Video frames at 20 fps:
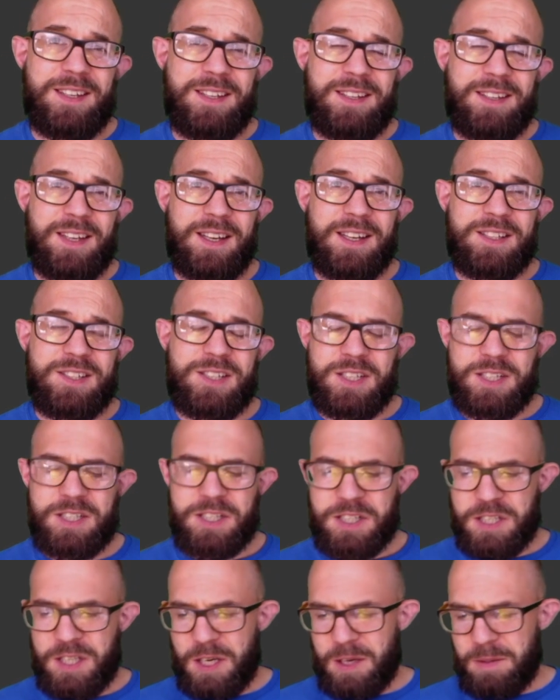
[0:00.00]
that
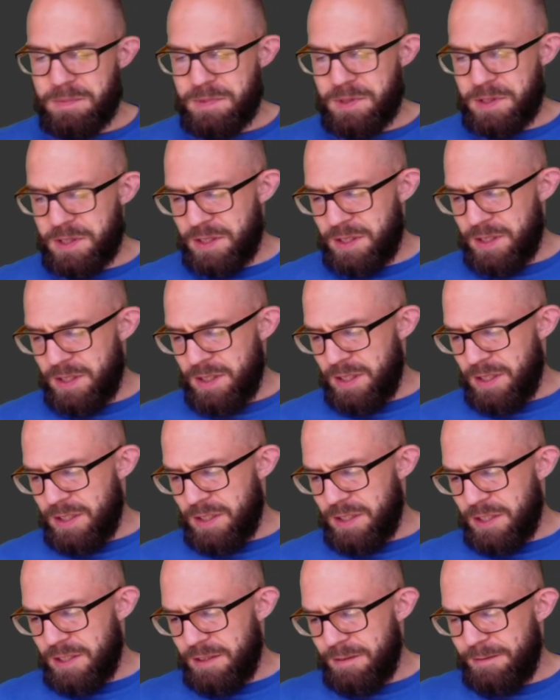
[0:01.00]
Jesus comes
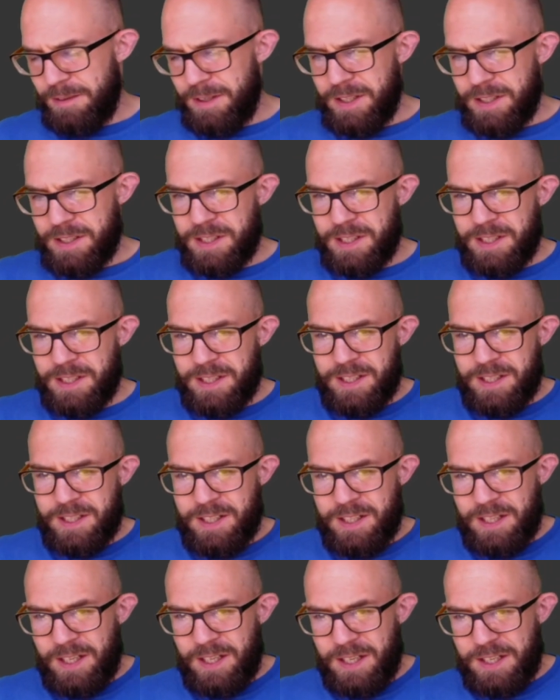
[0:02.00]
to defeat
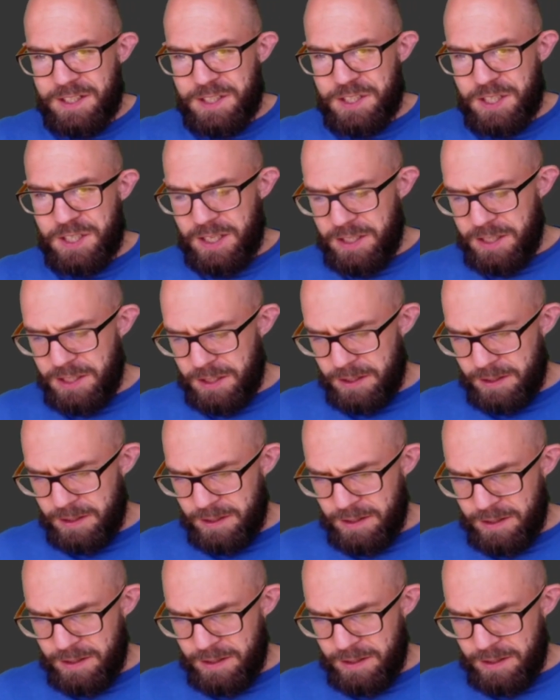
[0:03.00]
Satan,